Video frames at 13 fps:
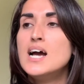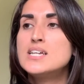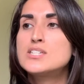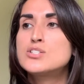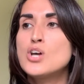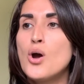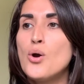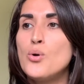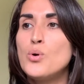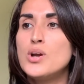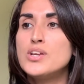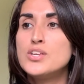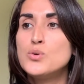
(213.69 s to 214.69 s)

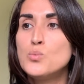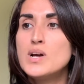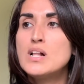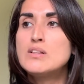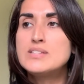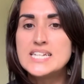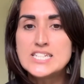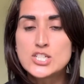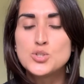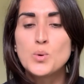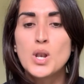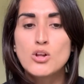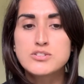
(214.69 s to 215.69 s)
So you will need to
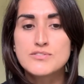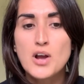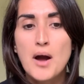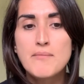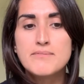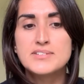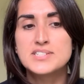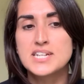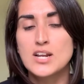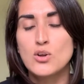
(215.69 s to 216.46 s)
do a lot of comforting,